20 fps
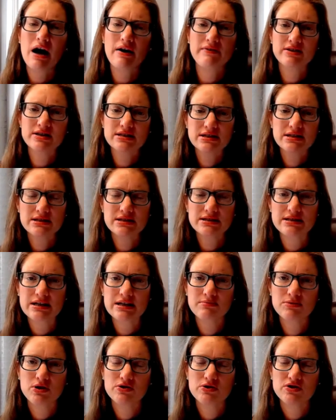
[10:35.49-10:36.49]
Obviously, the
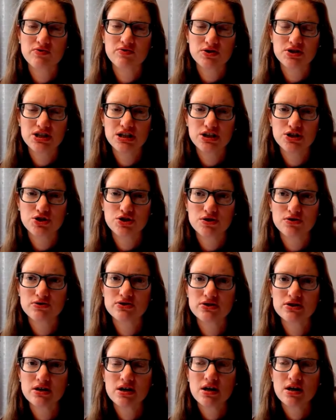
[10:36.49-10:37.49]
same goes for
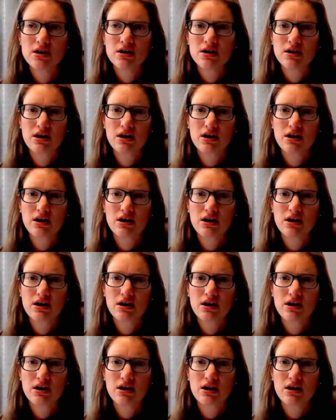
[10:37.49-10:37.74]
teachers.